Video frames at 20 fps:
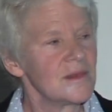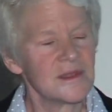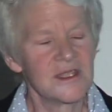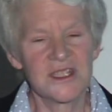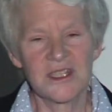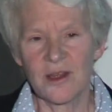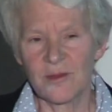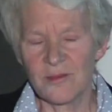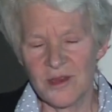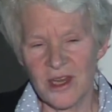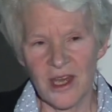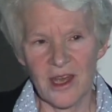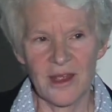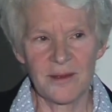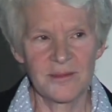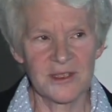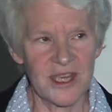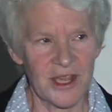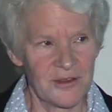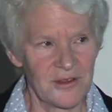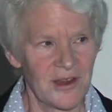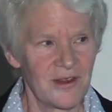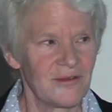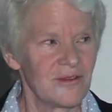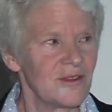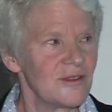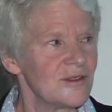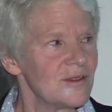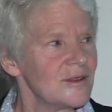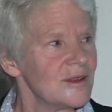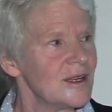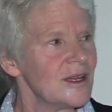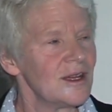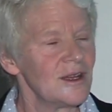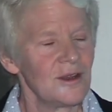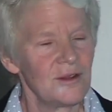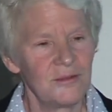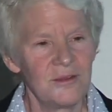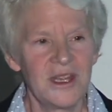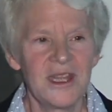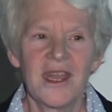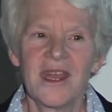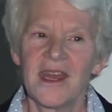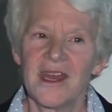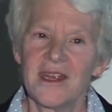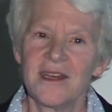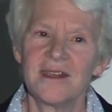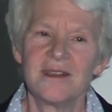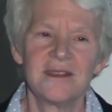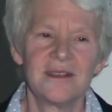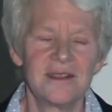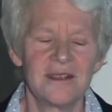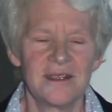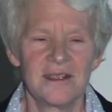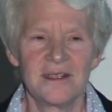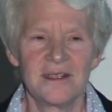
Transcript: Sometimes, however, we can